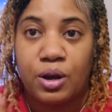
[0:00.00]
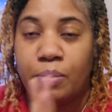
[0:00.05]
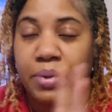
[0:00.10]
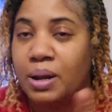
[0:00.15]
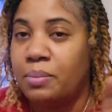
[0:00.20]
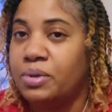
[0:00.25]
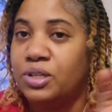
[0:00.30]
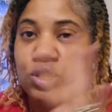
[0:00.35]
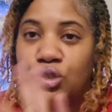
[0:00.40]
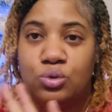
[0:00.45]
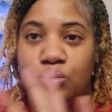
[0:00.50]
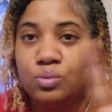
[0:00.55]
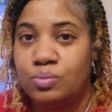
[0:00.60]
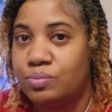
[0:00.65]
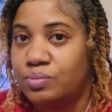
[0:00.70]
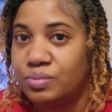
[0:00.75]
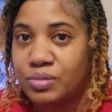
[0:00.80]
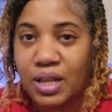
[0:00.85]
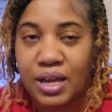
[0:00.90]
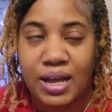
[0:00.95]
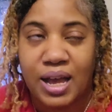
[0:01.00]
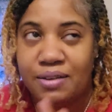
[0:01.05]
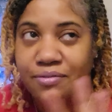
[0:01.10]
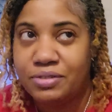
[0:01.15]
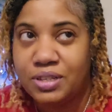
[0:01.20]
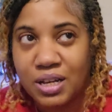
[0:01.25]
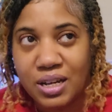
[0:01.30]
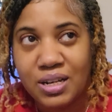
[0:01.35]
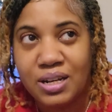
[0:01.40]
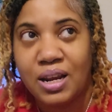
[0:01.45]
But I'm gonna do, like, I've
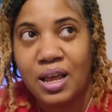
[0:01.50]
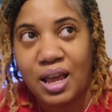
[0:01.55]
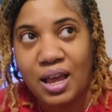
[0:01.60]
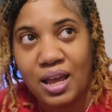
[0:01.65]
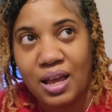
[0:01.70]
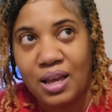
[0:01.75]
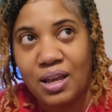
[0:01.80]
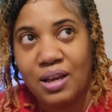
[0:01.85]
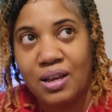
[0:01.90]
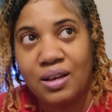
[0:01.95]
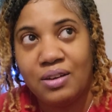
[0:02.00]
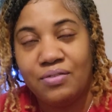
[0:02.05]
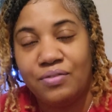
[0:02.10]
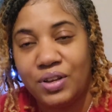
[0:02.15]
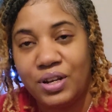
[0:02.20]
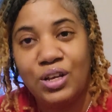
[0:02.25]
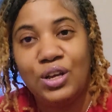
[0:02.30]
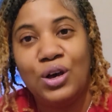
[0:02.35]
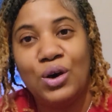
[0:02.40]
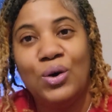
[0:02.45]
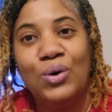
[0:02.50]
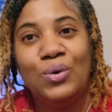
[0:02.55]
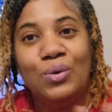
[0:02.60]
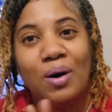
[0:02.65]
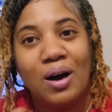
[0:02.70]
done a video